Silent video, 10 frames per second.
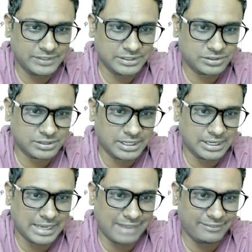
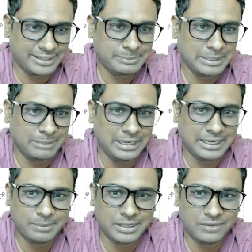average P
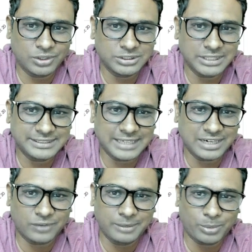multiple was, let's say, at
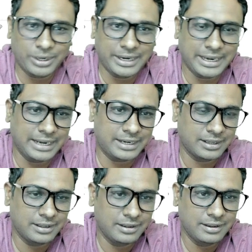1.8,
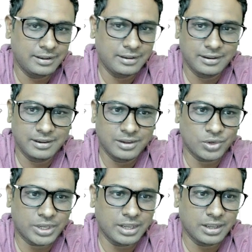
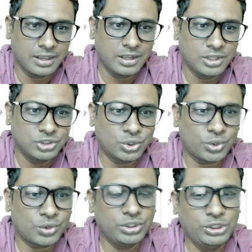okay,
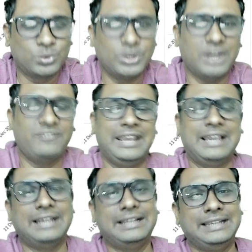so you could have
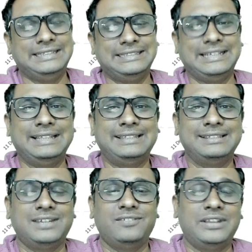taken an easy
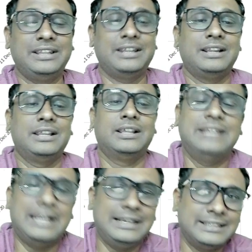decision whether
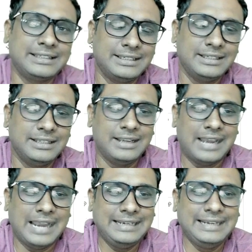that the
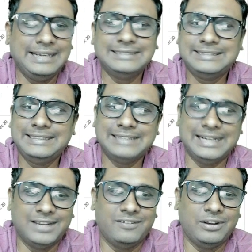IT industry is
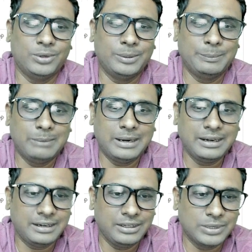undervalued,
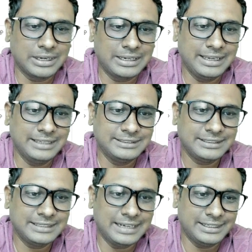but you can clearly see
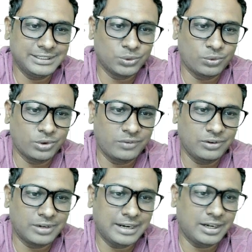that it is
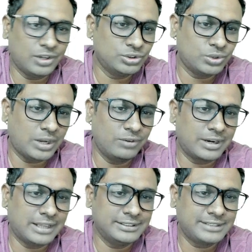overvalued right now. So I would
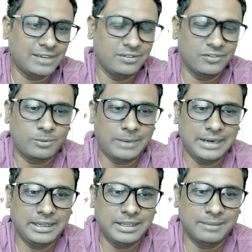rather stay away from
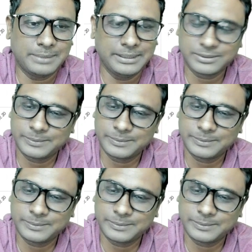IT companies.